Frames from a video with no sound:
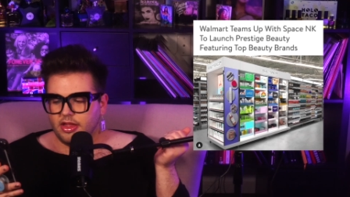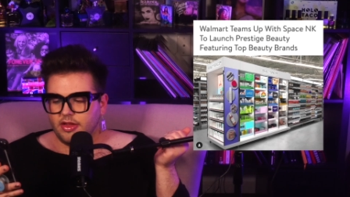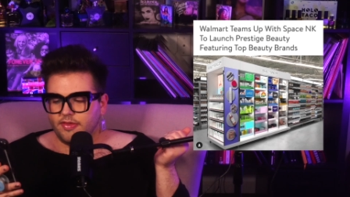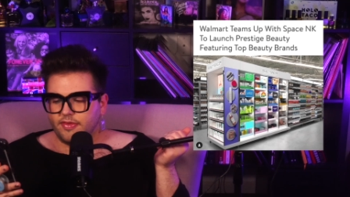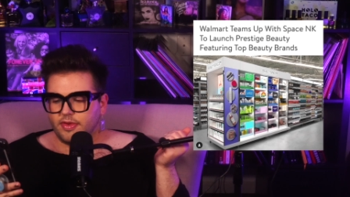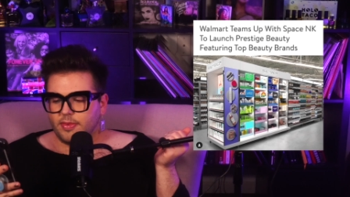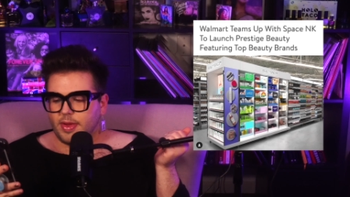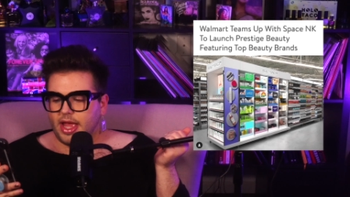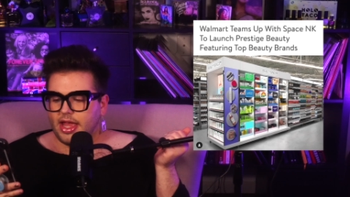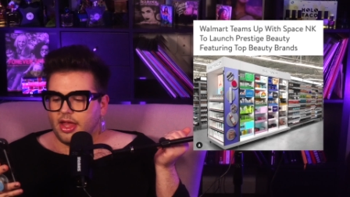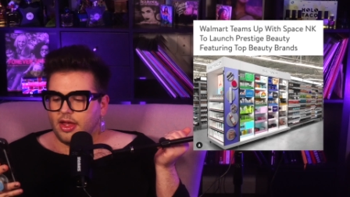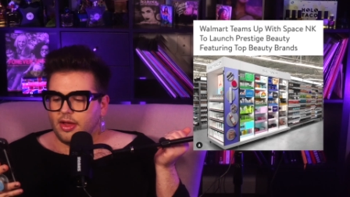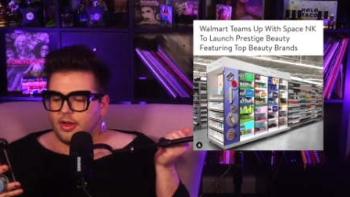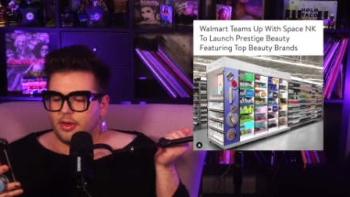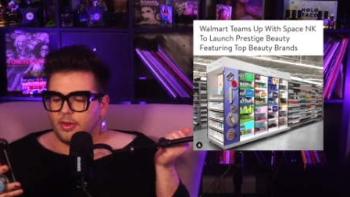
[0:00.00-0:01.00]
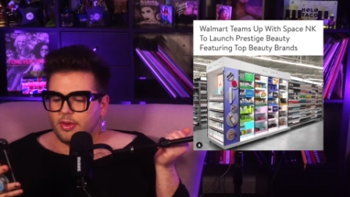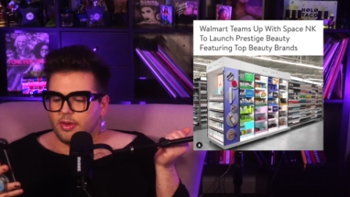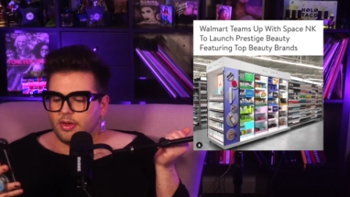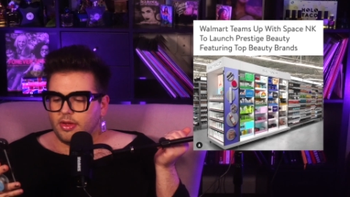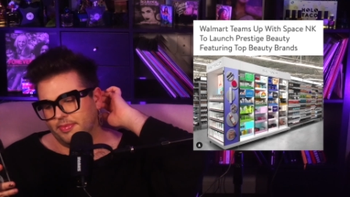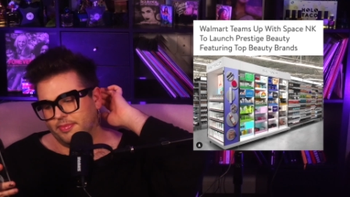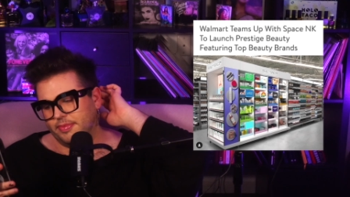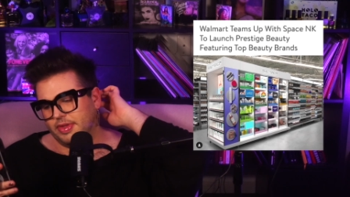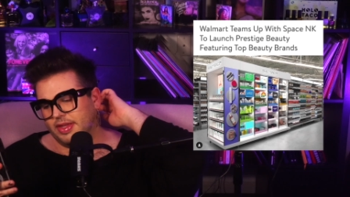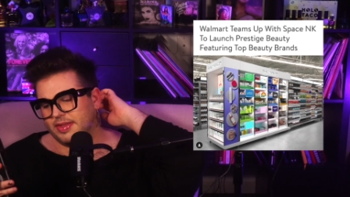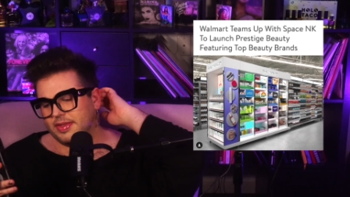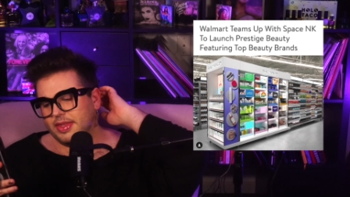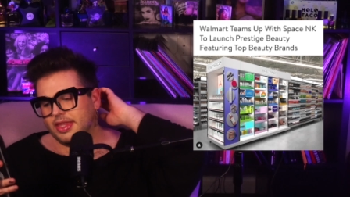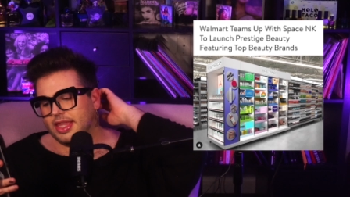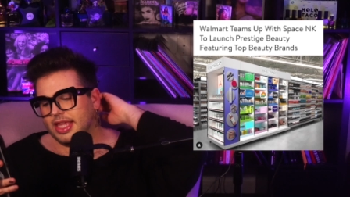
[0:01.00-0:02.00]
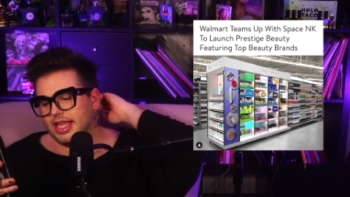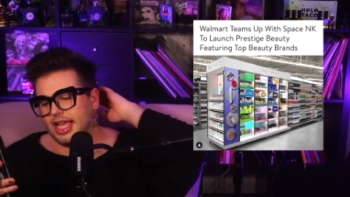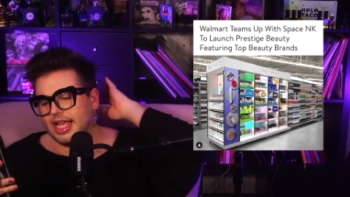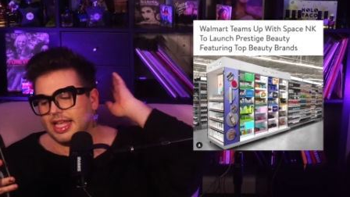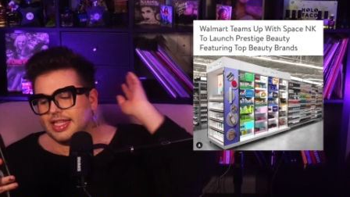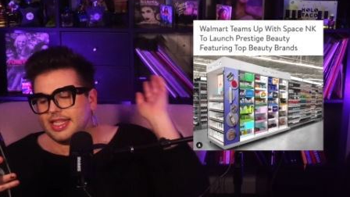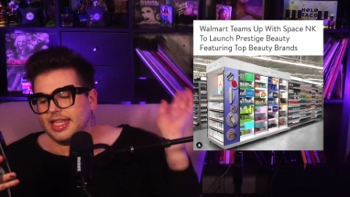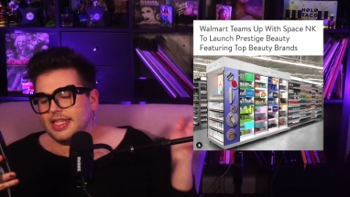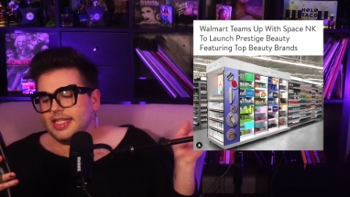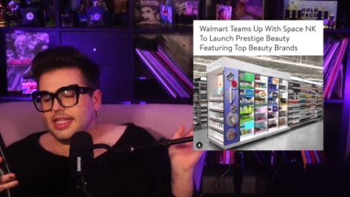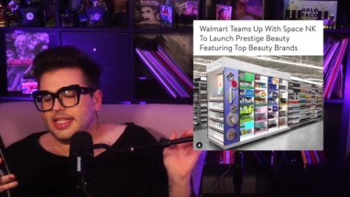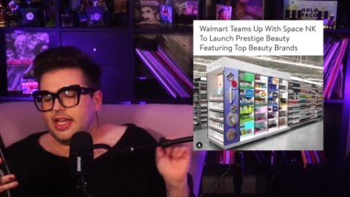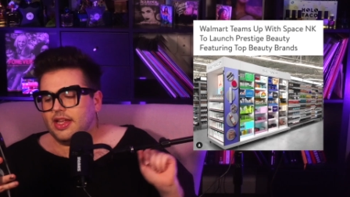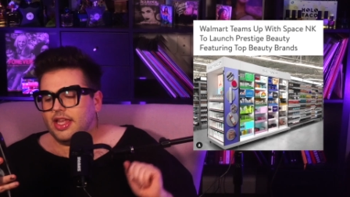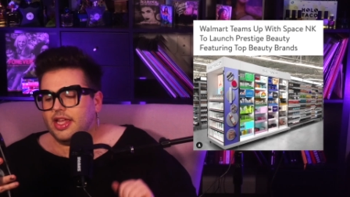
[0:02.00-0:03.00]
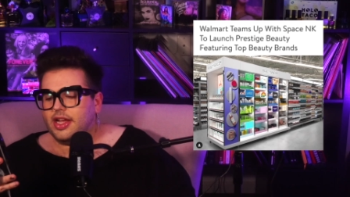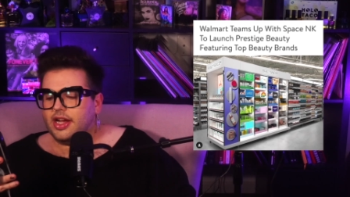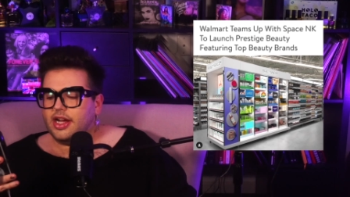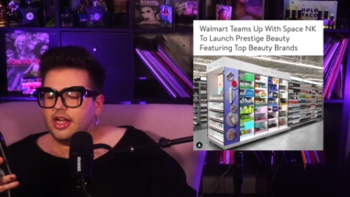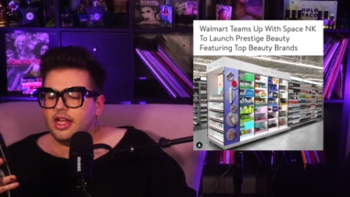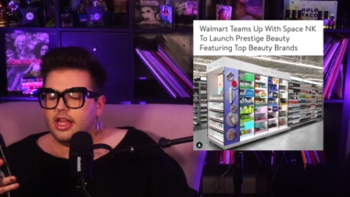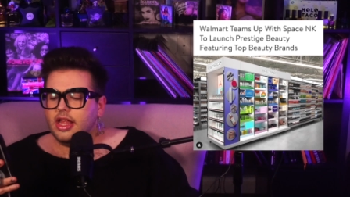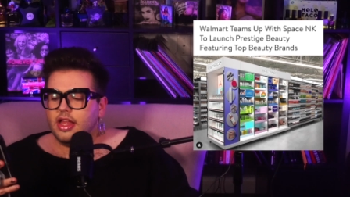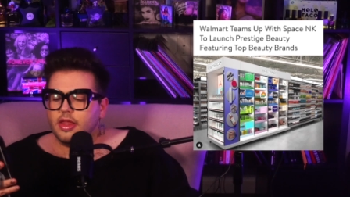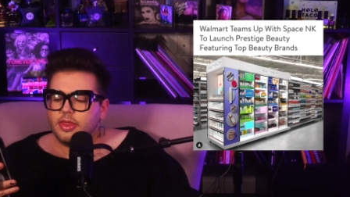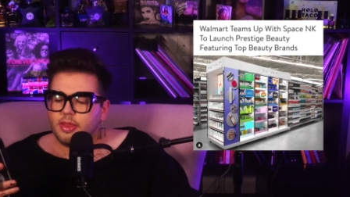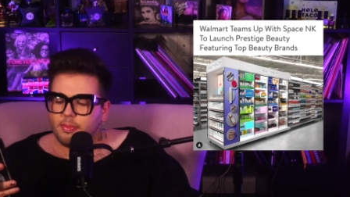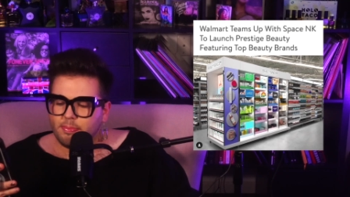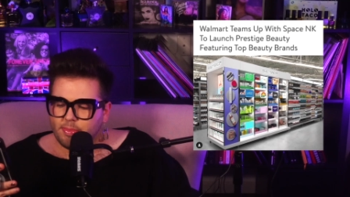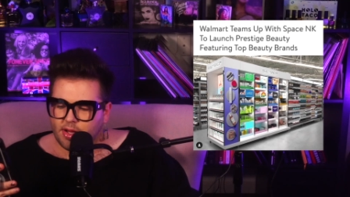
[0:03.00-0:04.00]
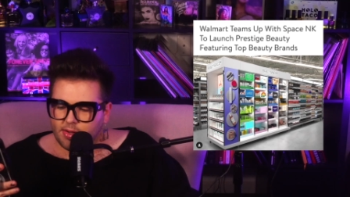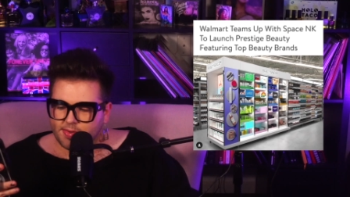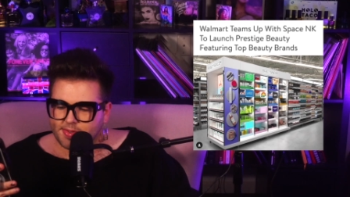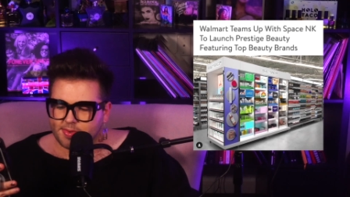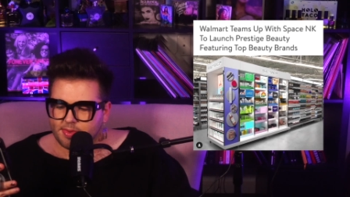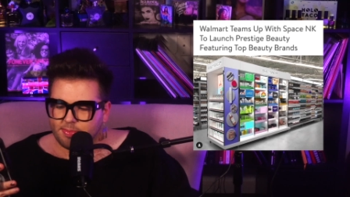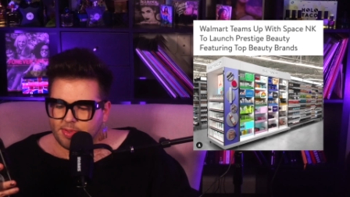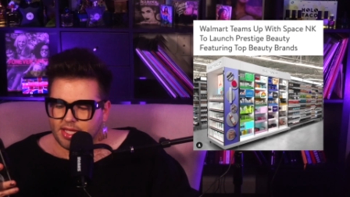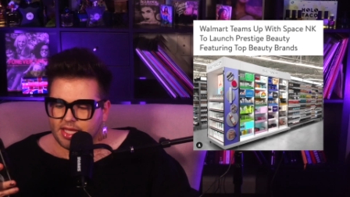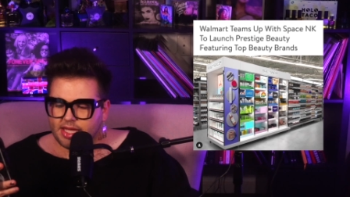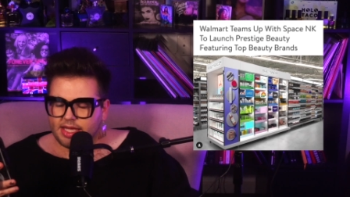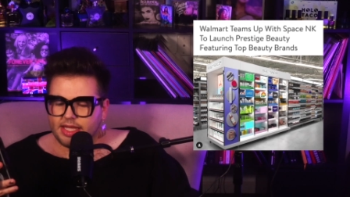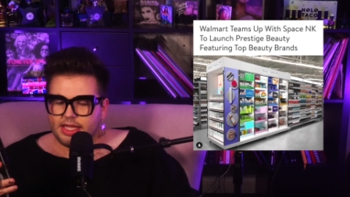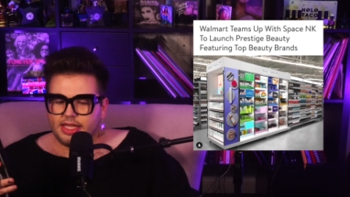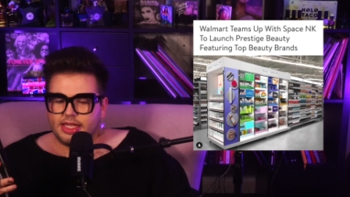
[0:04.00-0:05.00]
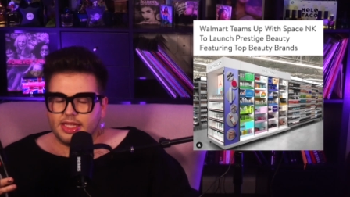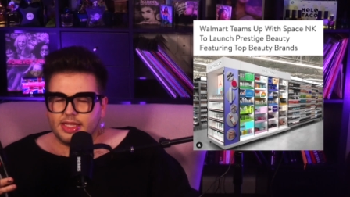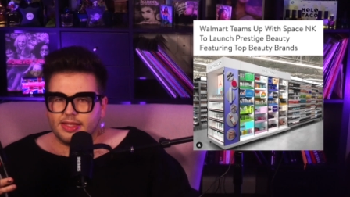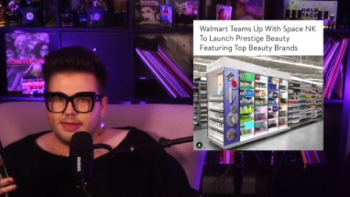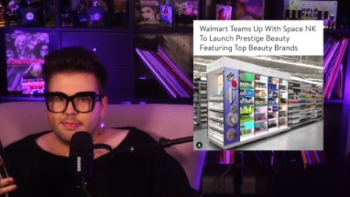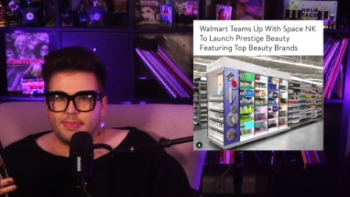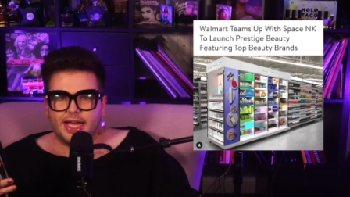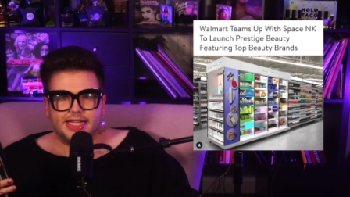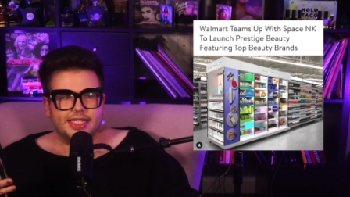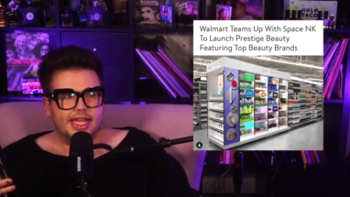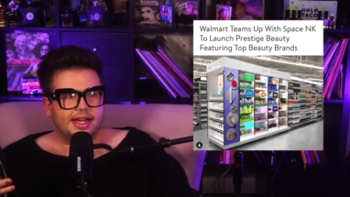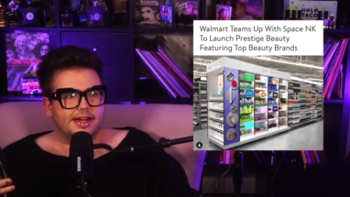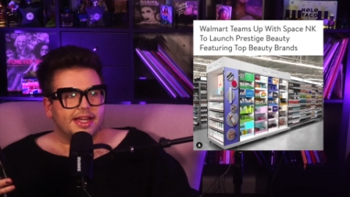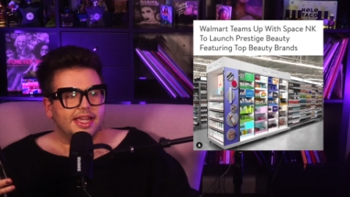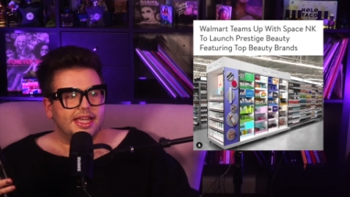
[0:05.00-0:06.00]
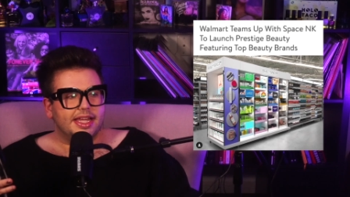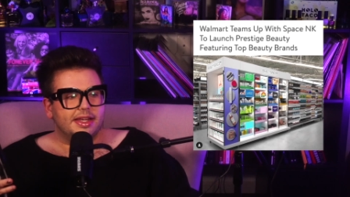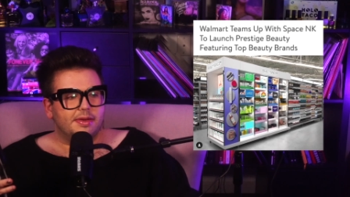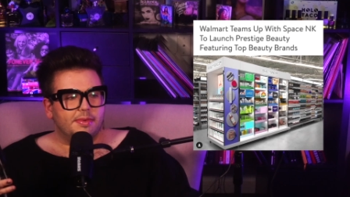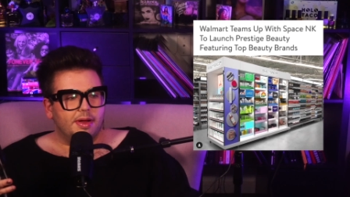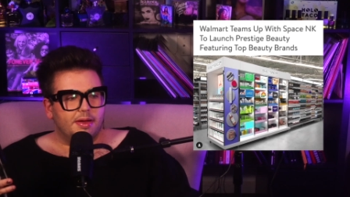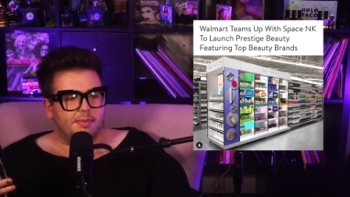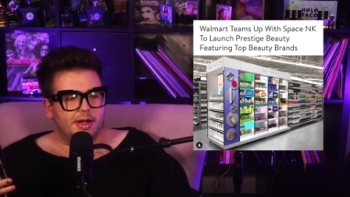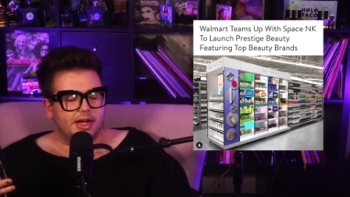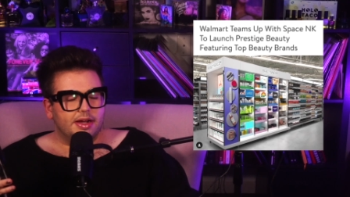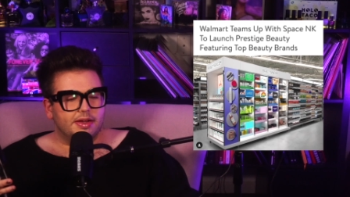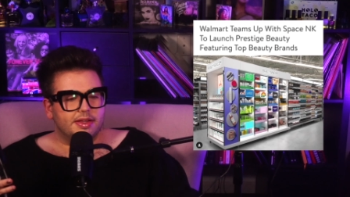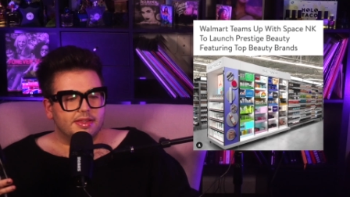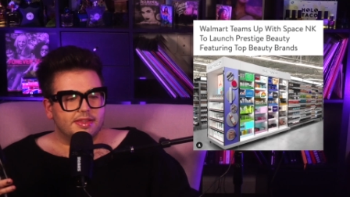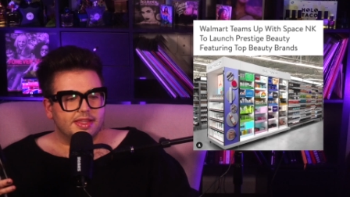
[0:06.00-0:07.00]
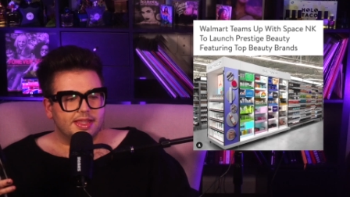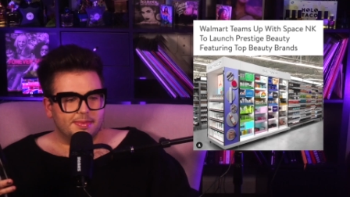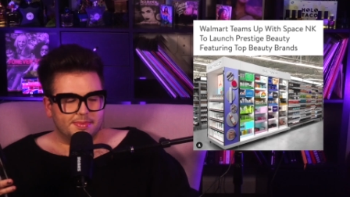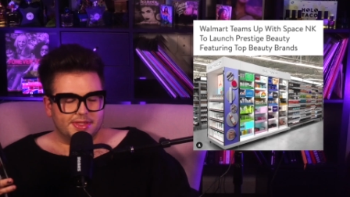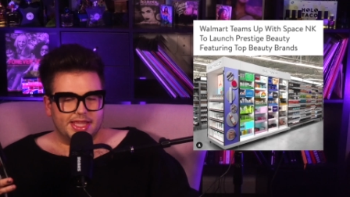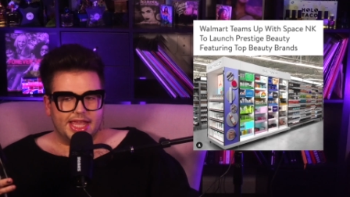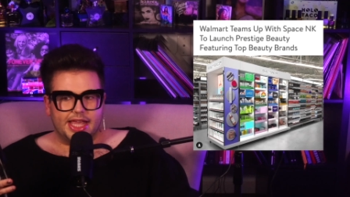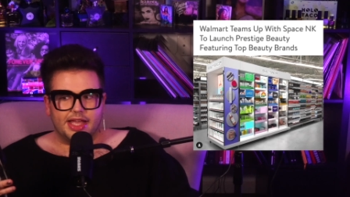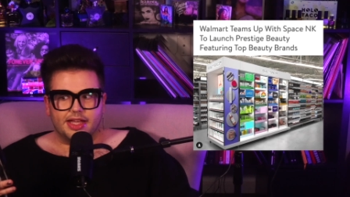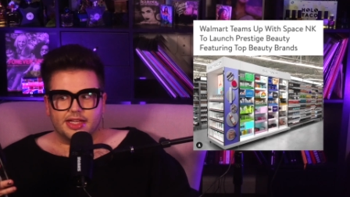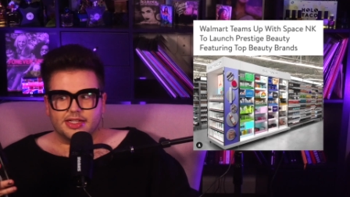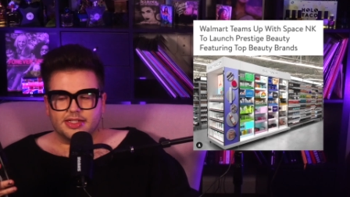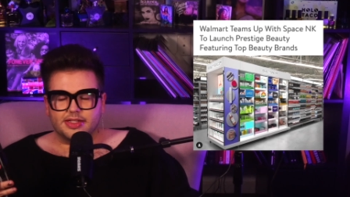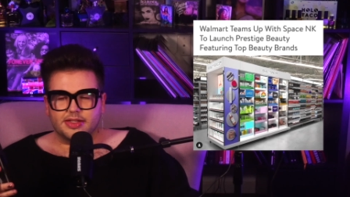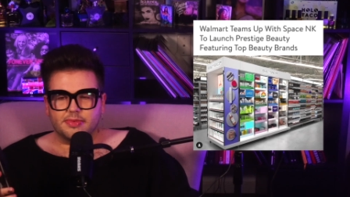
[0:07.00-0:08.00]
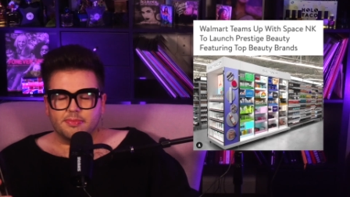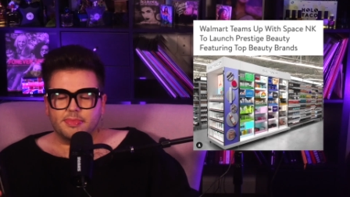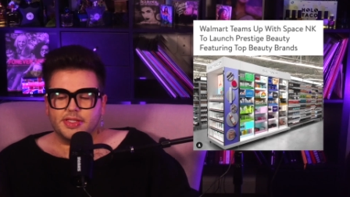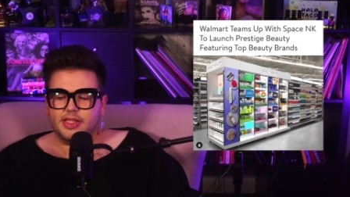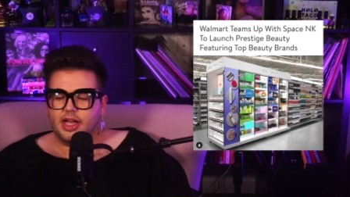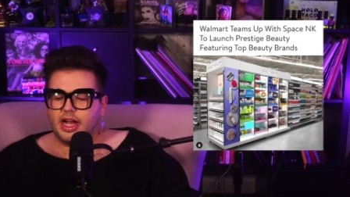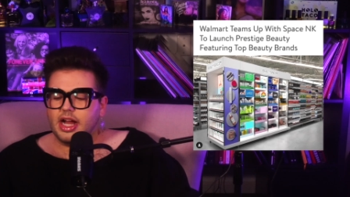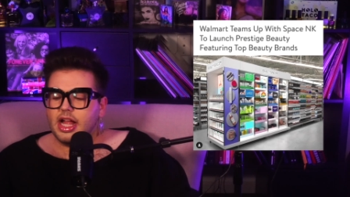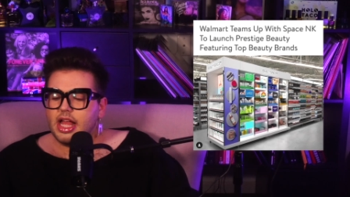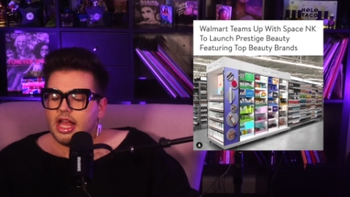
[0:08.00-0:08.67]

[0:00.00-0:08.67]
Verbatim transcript: Ferreo. So the thing I guess that sticks out here the most would be by Terry in a Walmart seems like bizarre.